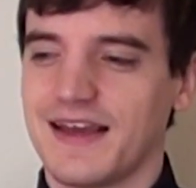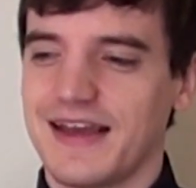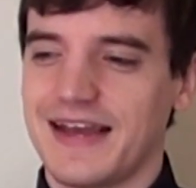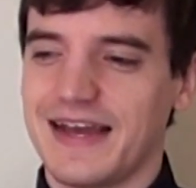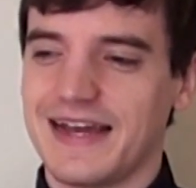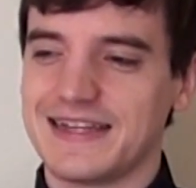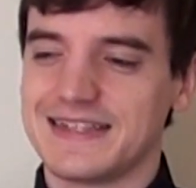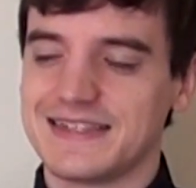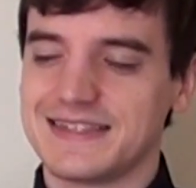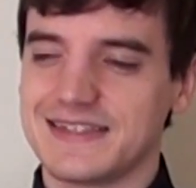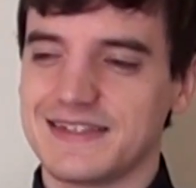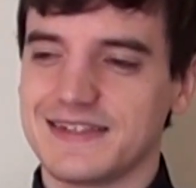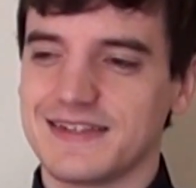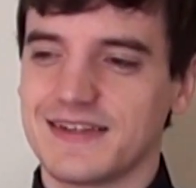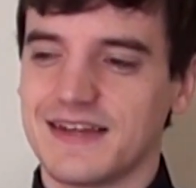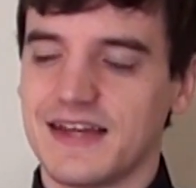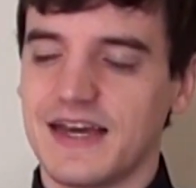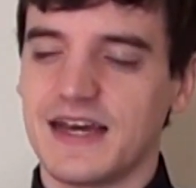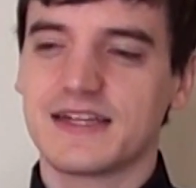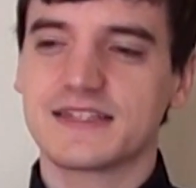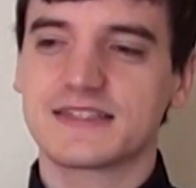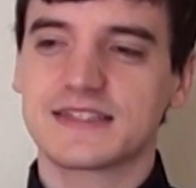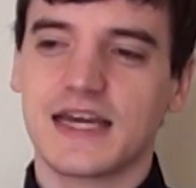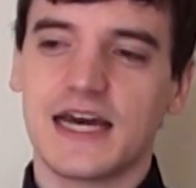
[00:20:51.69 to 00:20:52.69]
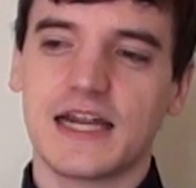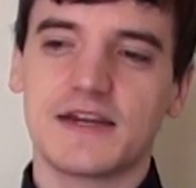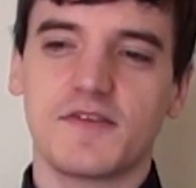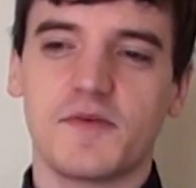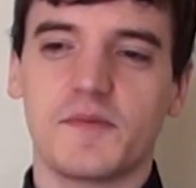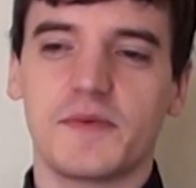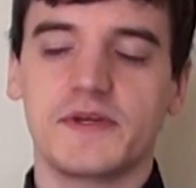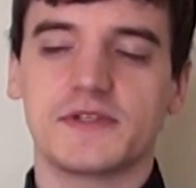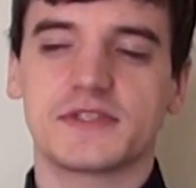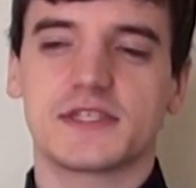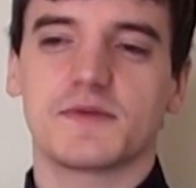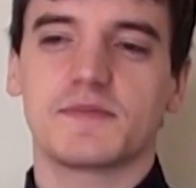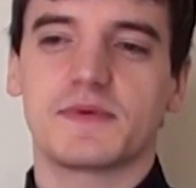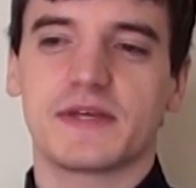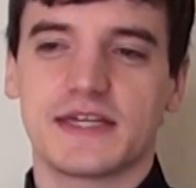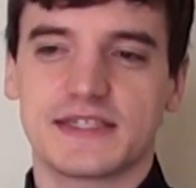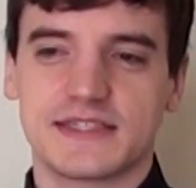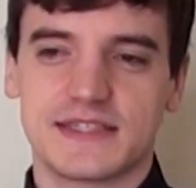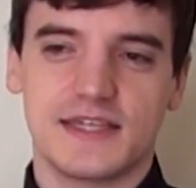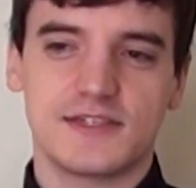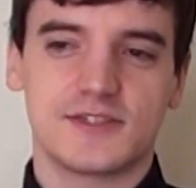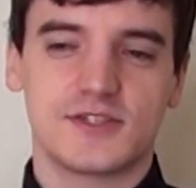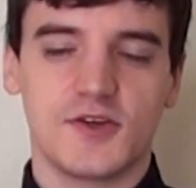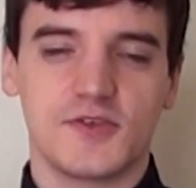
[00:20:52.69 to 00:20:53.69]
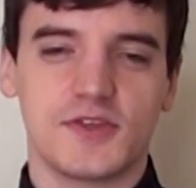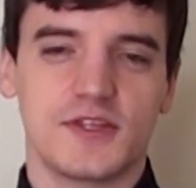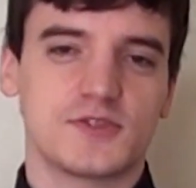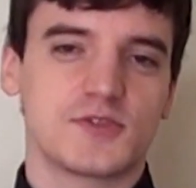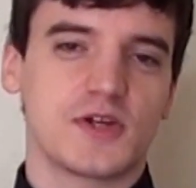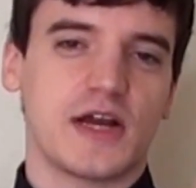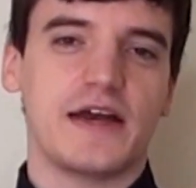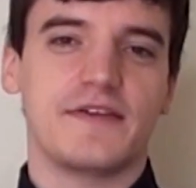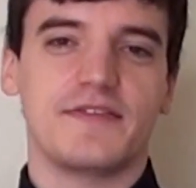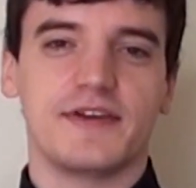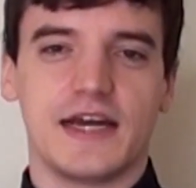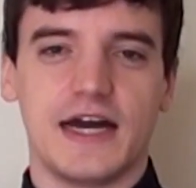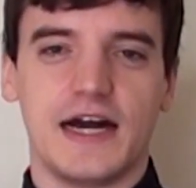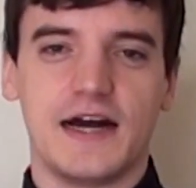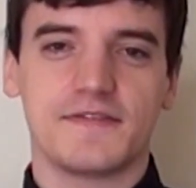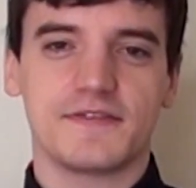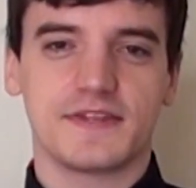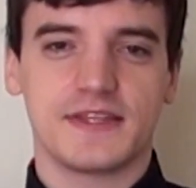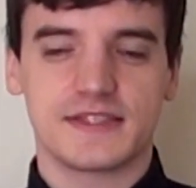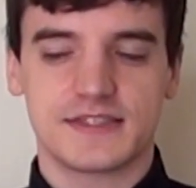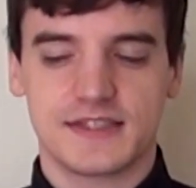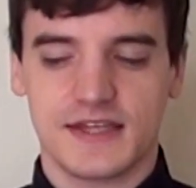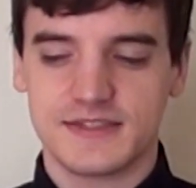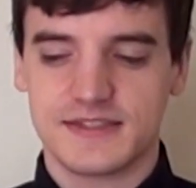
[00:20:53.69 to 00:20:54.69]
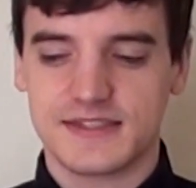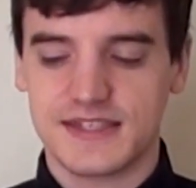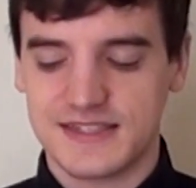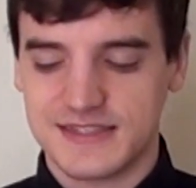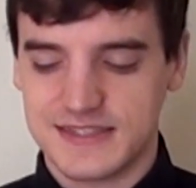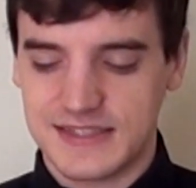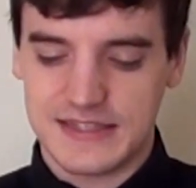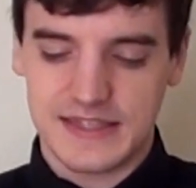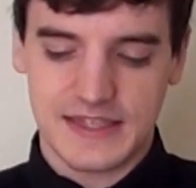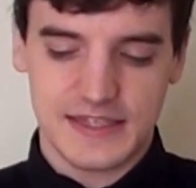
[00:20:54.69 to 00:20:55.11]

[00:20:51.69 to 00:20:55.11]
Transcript: And it's kind of amusing because they show the driving off in the sunset scene.